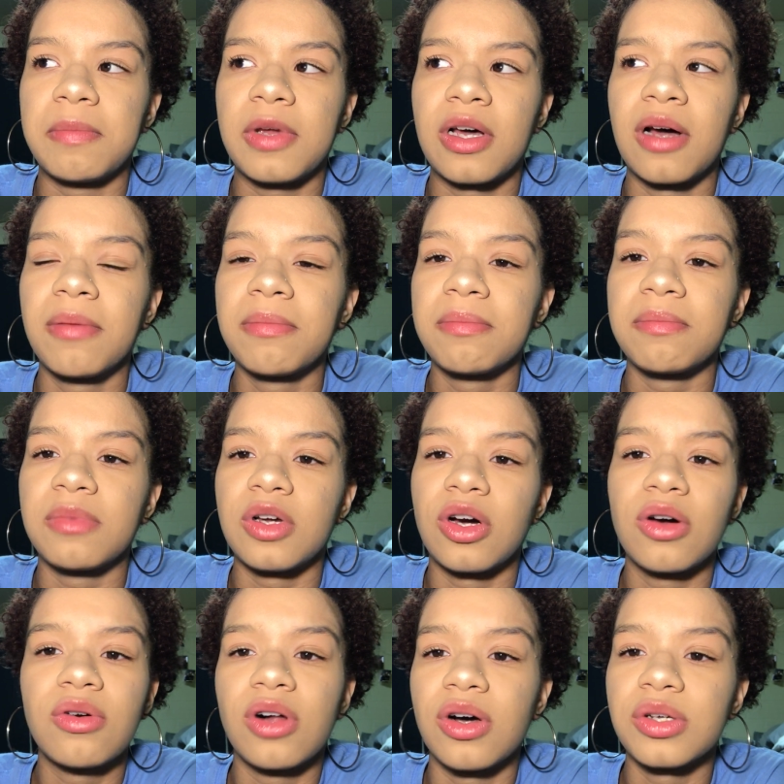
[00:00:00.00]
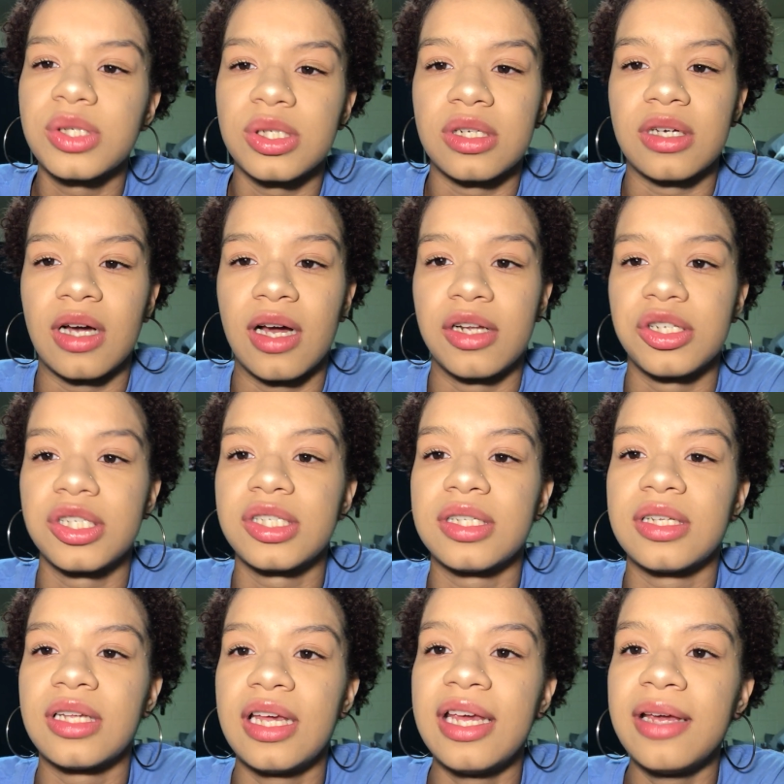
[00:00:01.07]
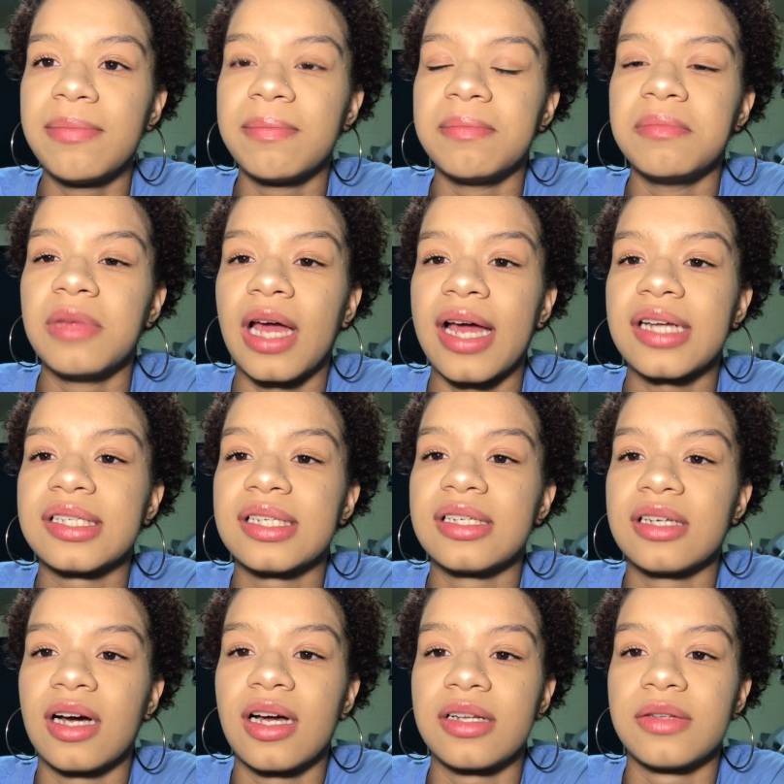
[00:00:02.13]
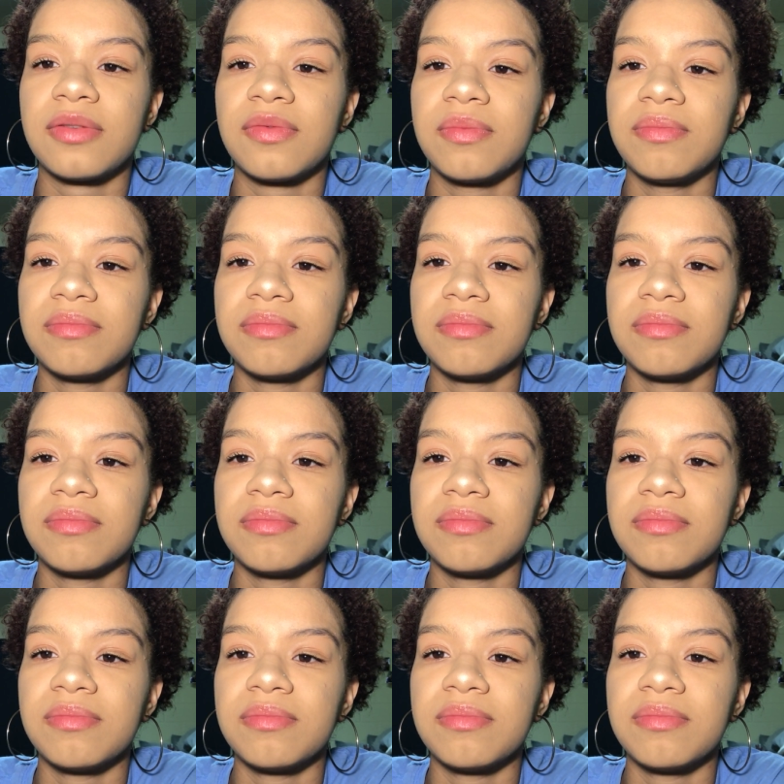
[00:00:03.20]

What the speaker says: go closer to God. Just keep asking God